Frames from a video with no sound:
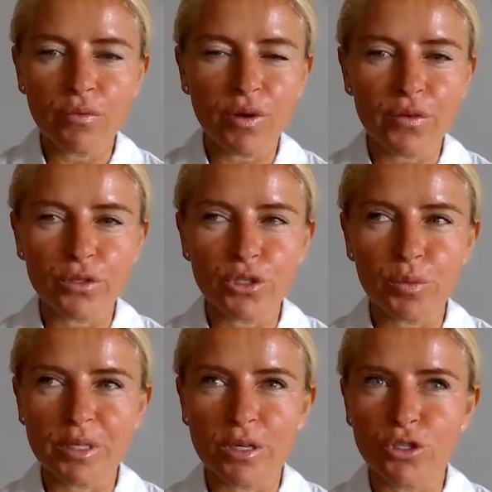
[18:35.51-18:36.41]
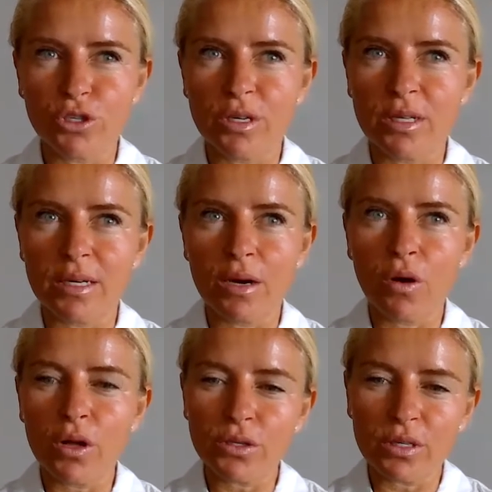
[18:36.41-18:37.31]
in reference to potentially
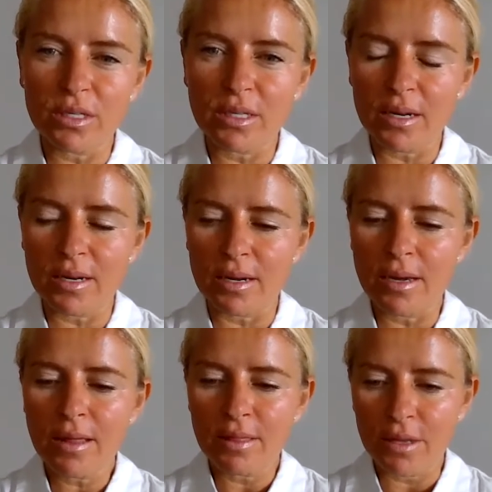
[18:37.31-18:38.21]
also understanding